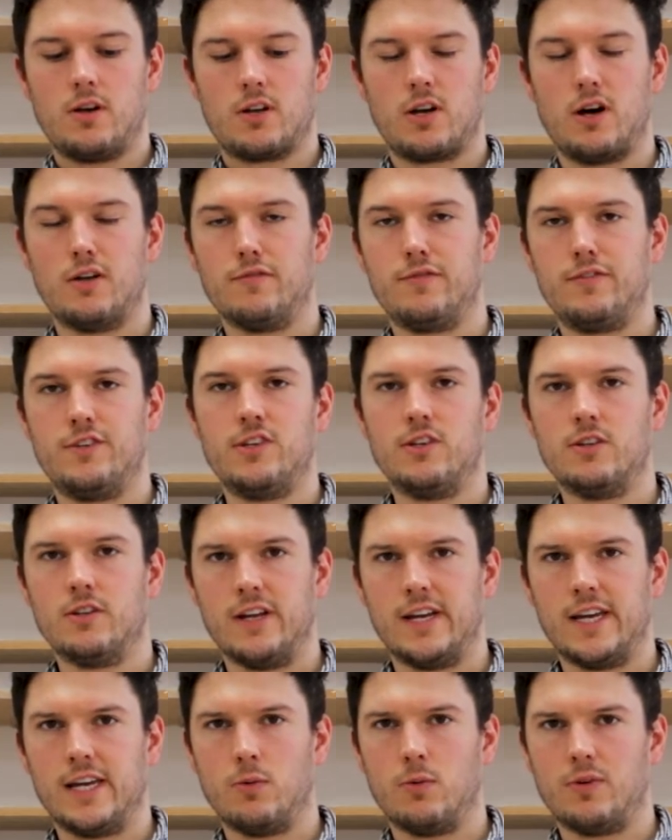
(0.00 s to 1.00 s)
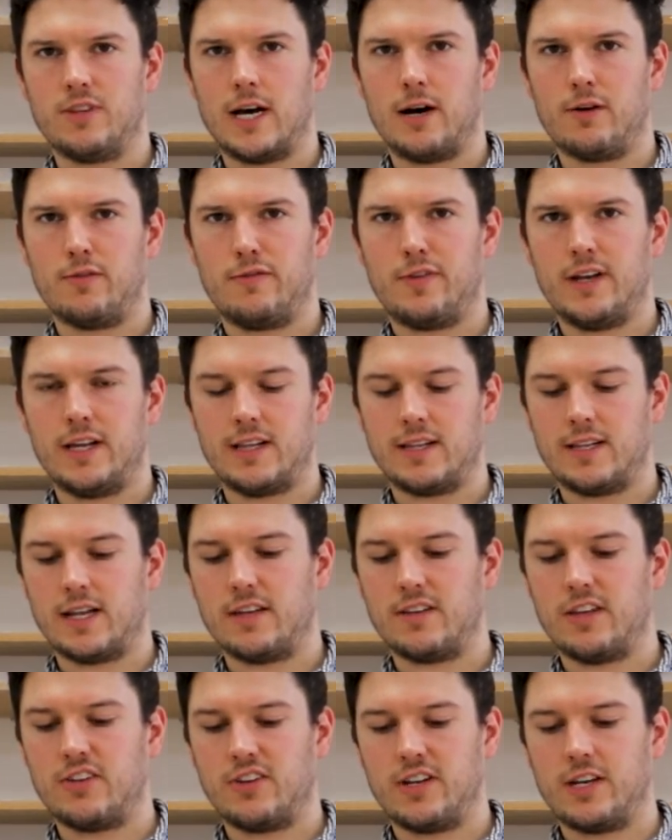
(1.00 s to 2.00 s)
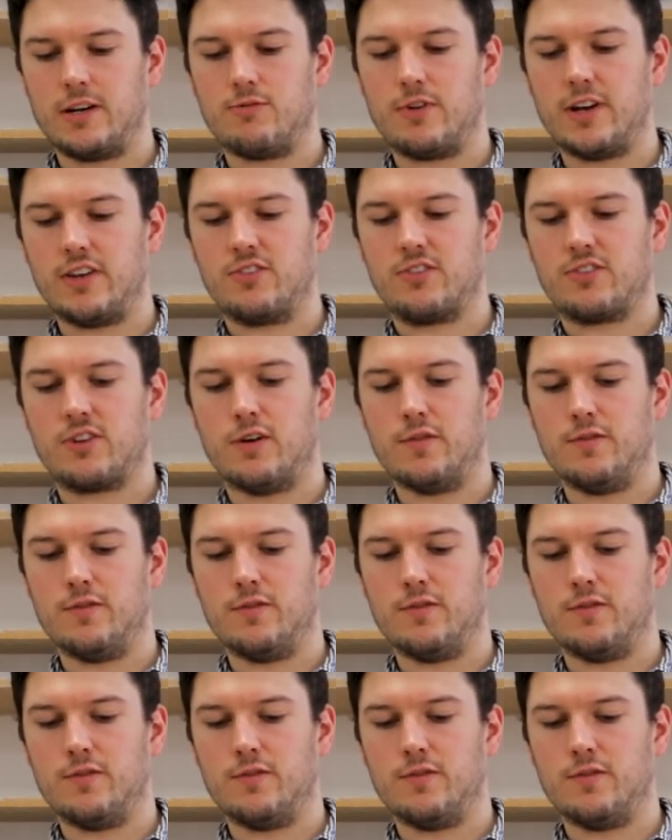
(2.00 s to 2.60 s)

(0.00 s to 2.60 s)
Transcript: confidently without feeling like there's any risk